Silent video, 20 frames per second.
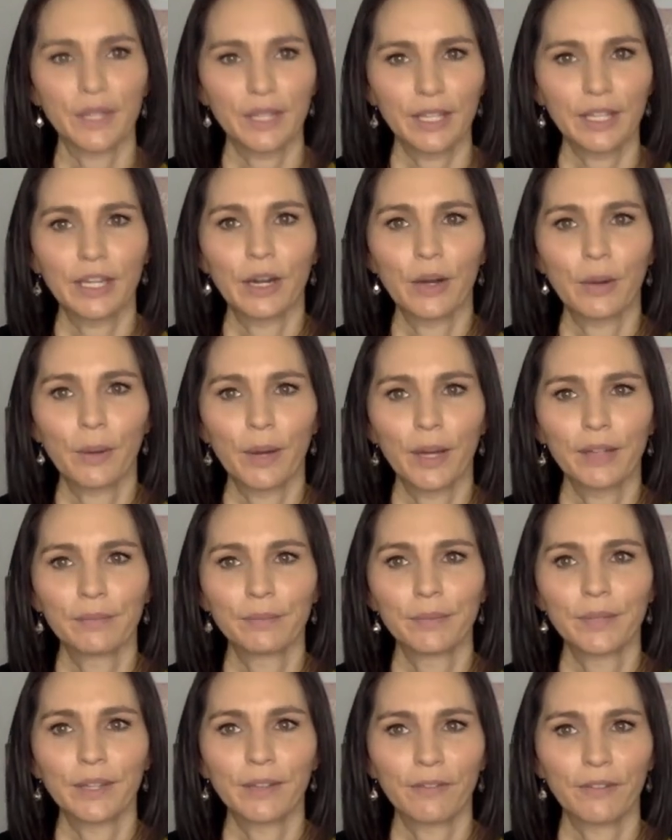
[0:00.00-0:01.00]
you know
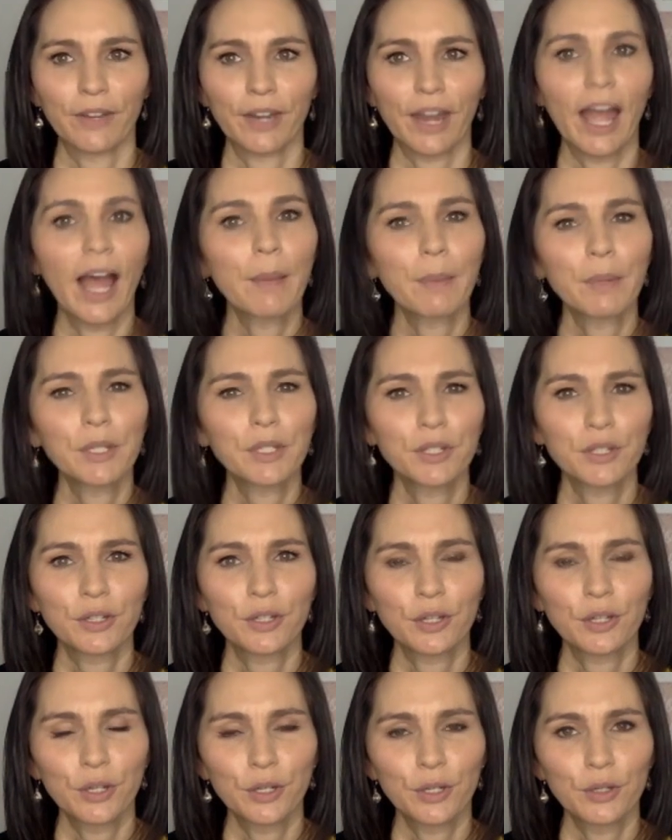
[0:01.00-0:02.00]
what, if it happened to
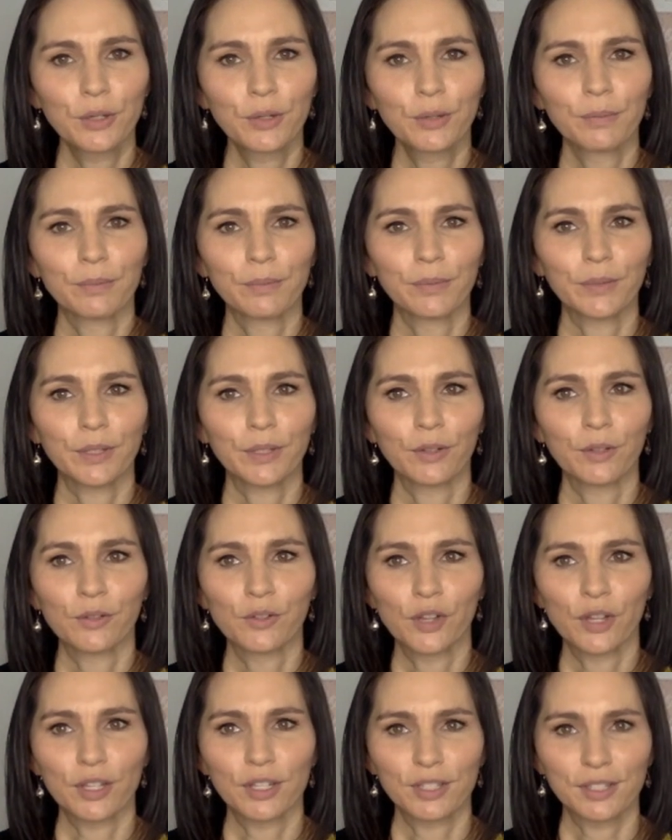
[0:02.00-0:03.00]
you, you
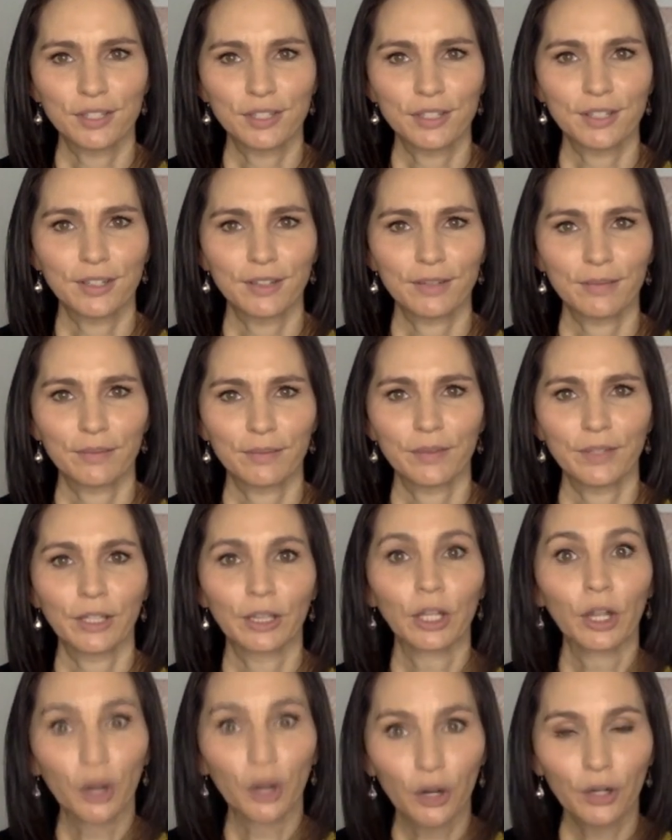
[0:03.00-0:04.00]
just
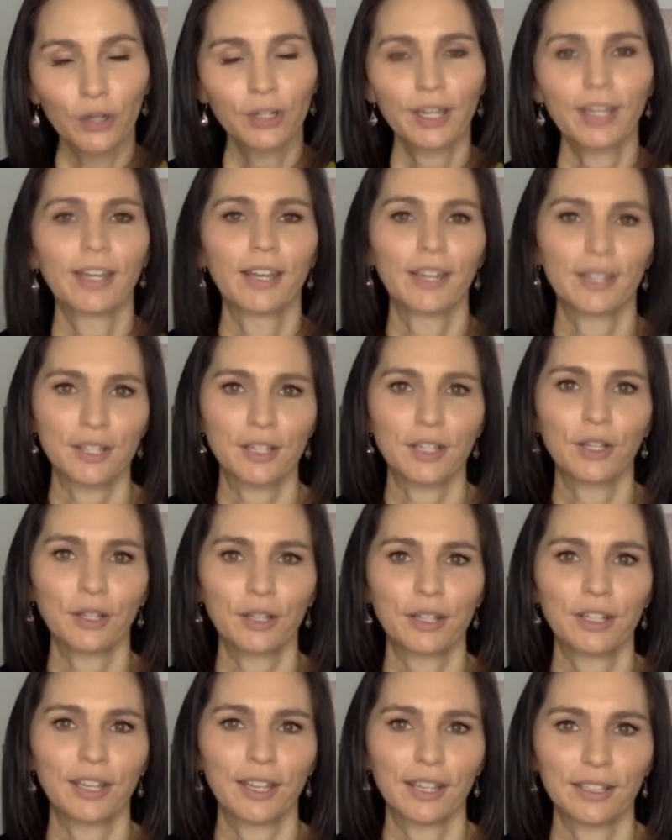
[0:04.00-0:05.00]
learn, and it's a
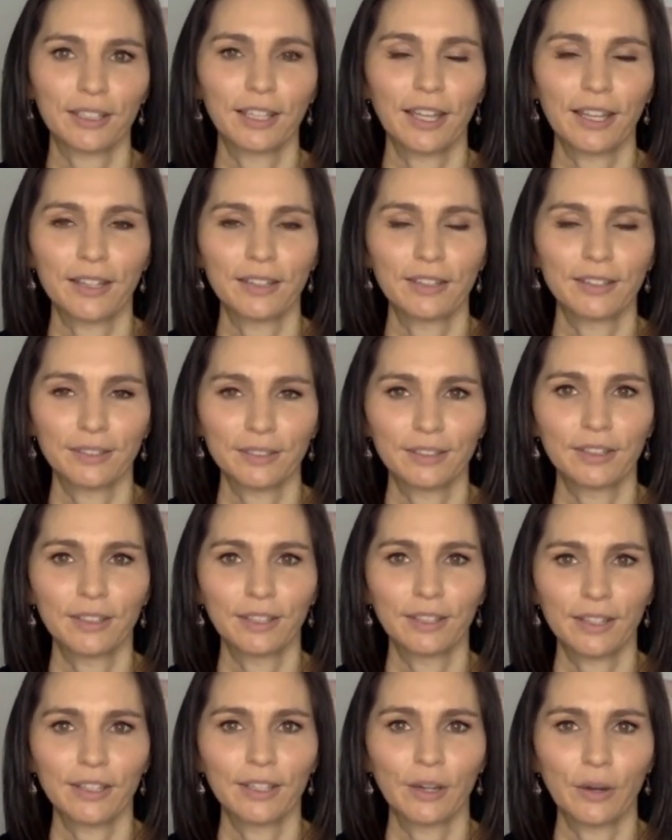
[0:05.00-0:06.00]
good thing that,
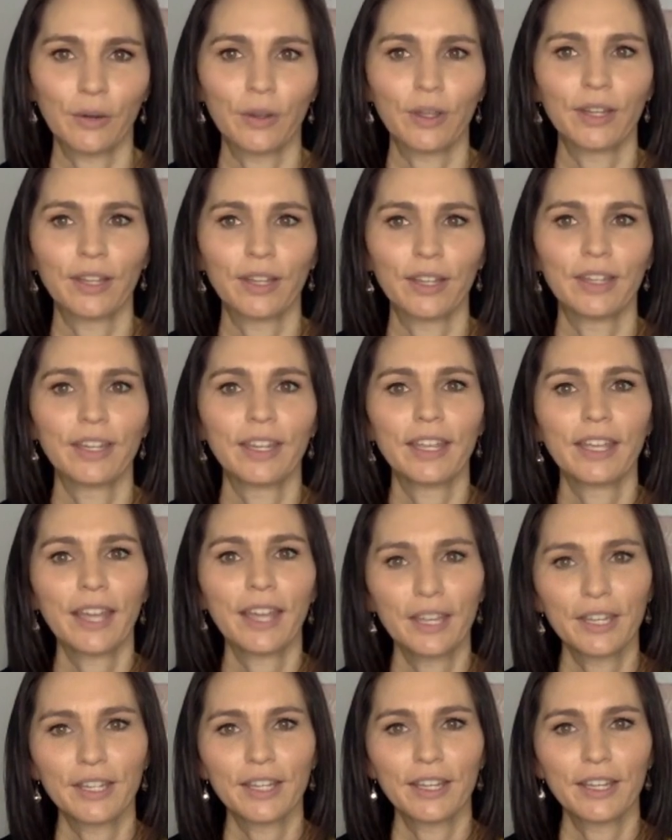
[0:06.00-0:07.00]
you know, in the
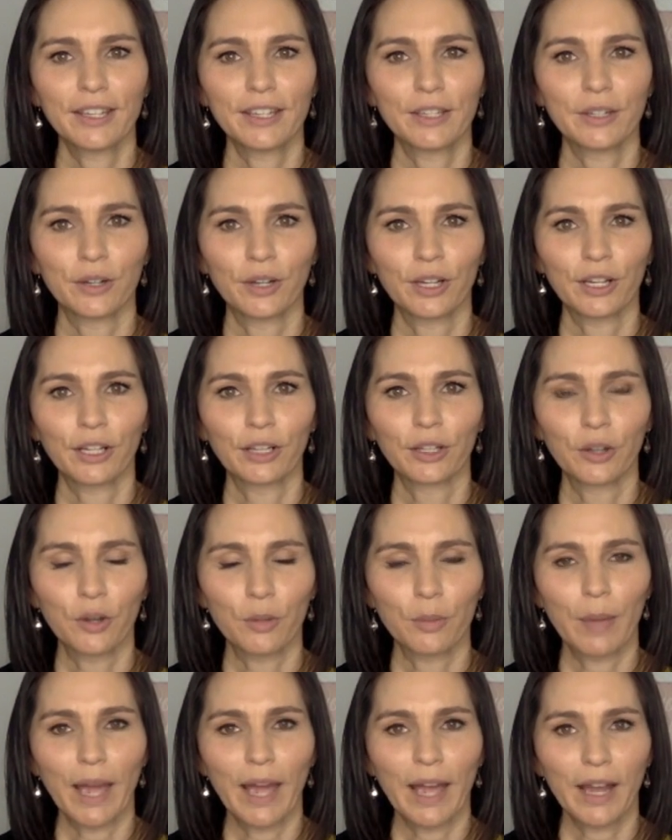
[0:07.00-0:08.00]
end, you're going to
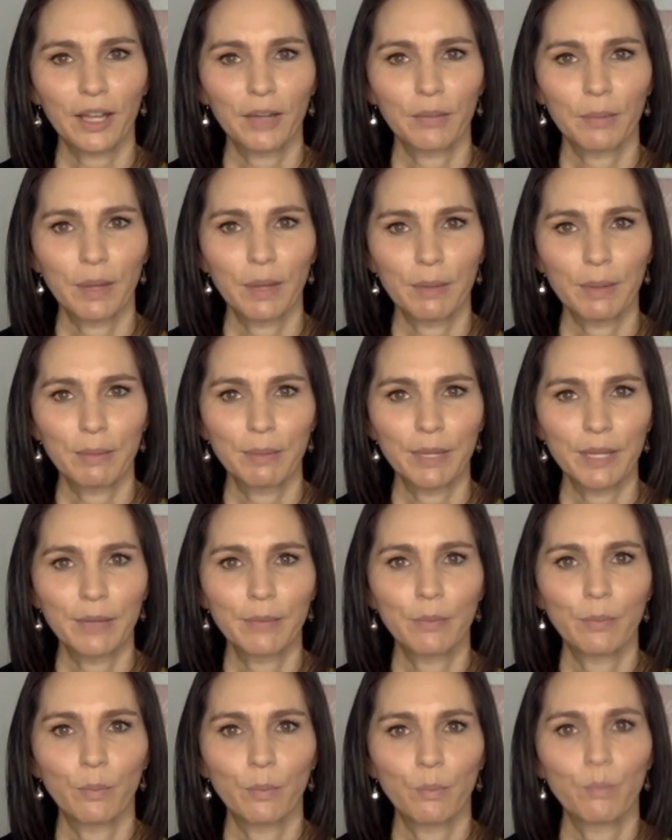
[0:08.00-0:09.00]
look back and maybe
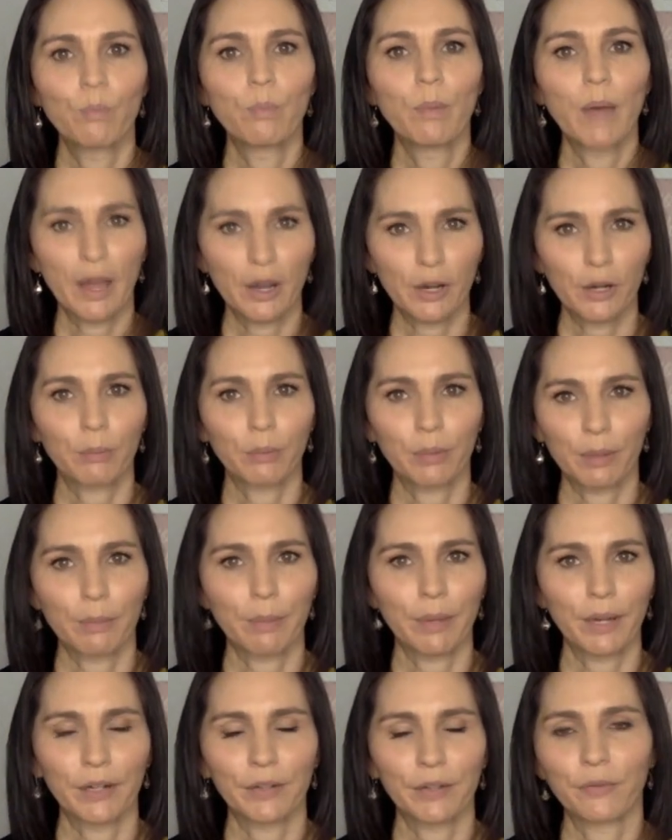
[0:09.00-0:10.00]
be better
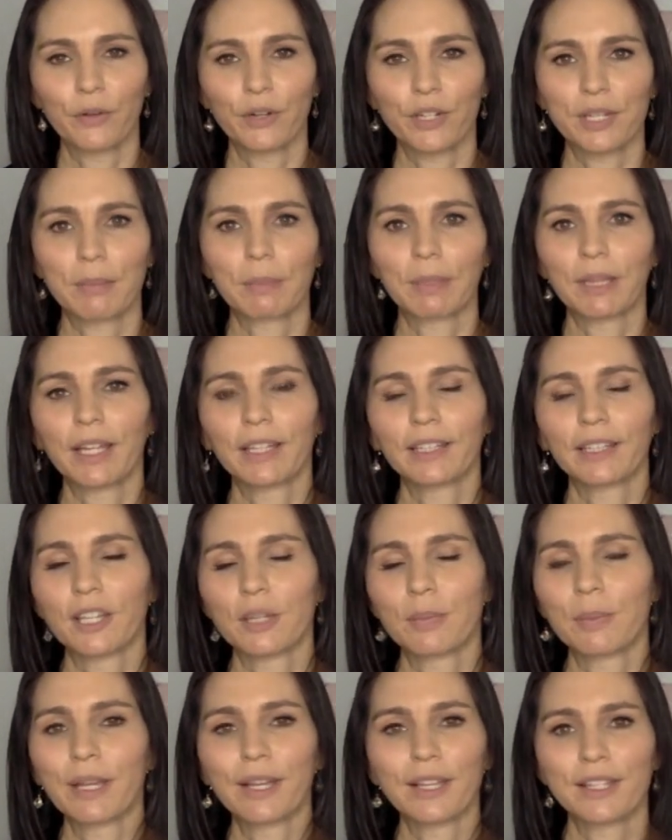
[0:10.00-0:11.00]
prepared for something like
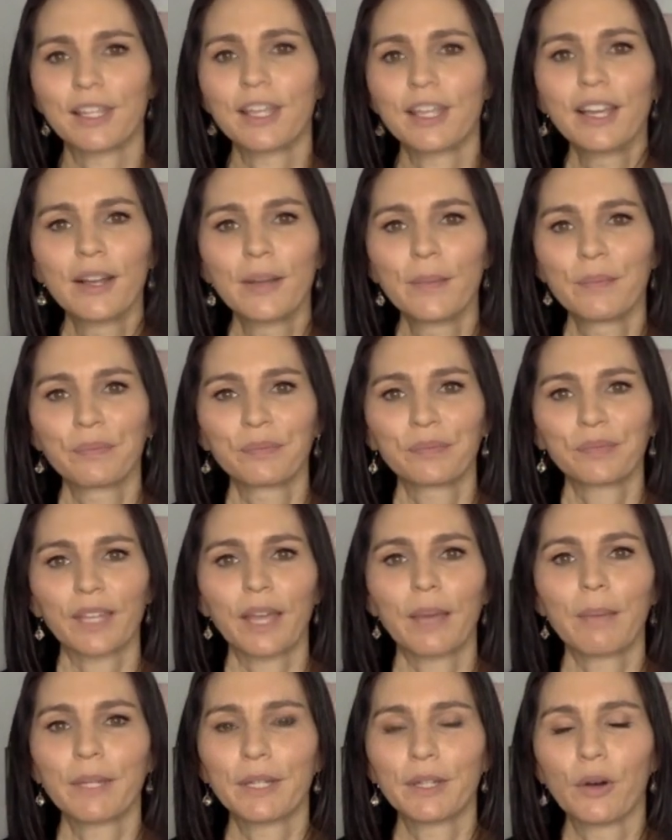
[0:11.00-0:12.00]
this. Because
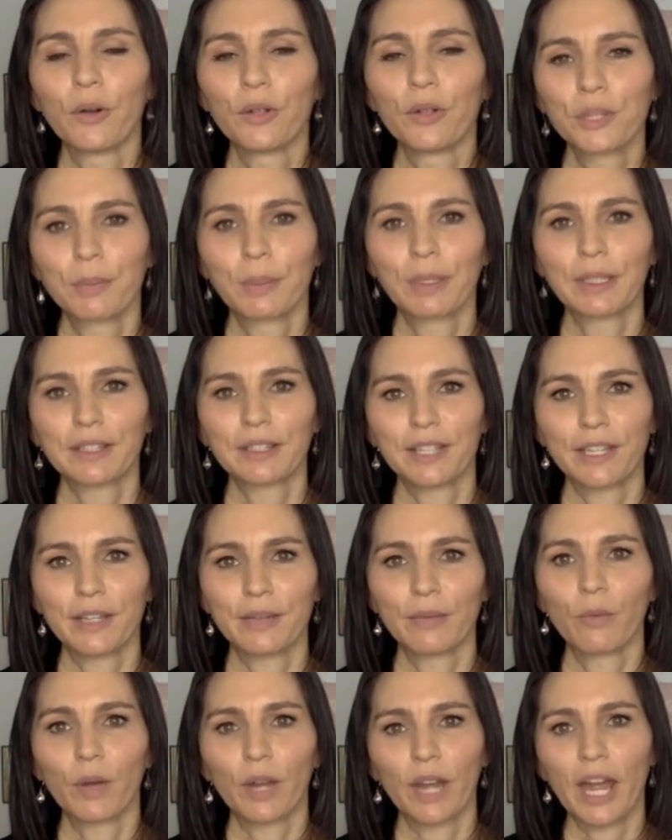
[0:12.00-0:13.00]
I mean, ultimately
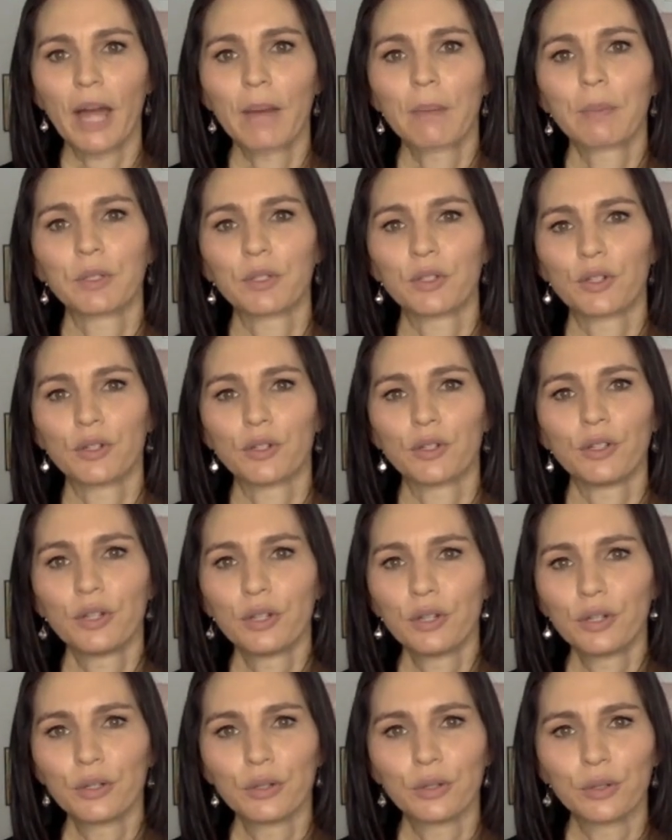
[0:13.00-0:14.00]
what happened to
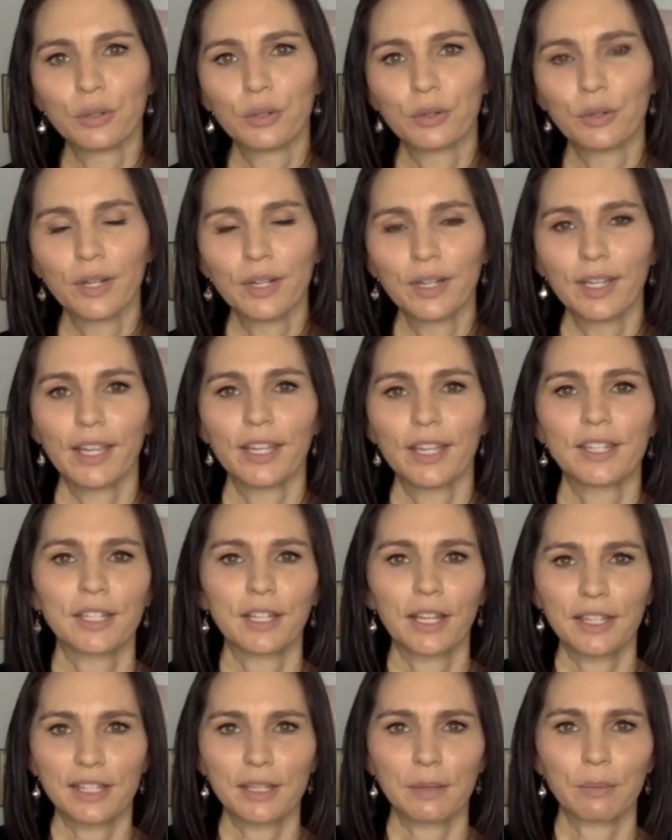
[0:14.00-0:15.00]
you, it's
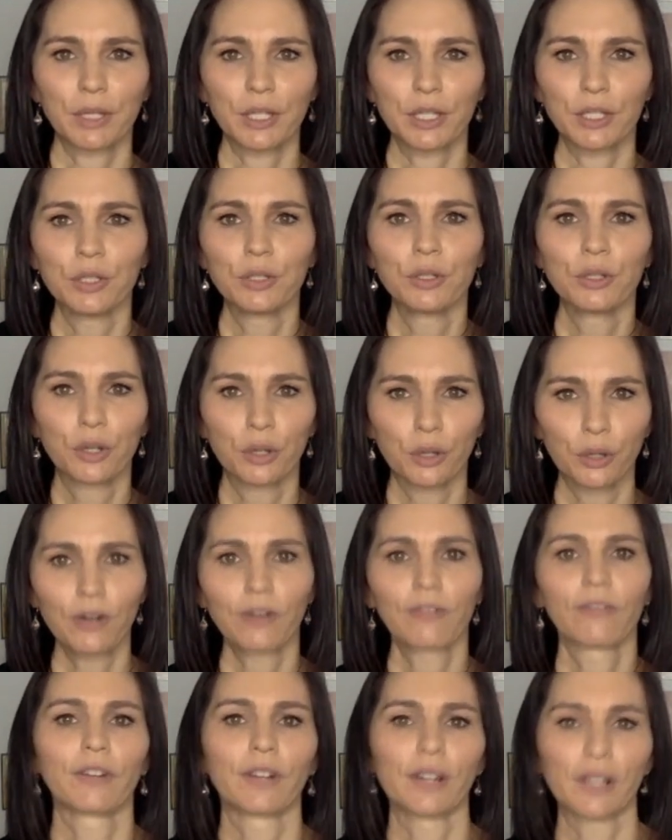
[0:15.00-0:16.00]
not something you could
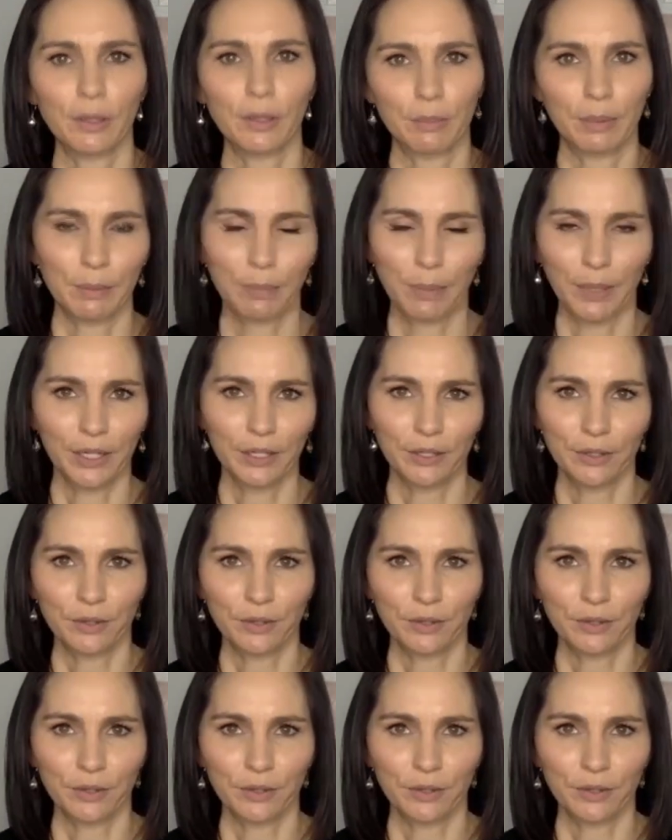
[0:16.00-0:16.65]
have really prepared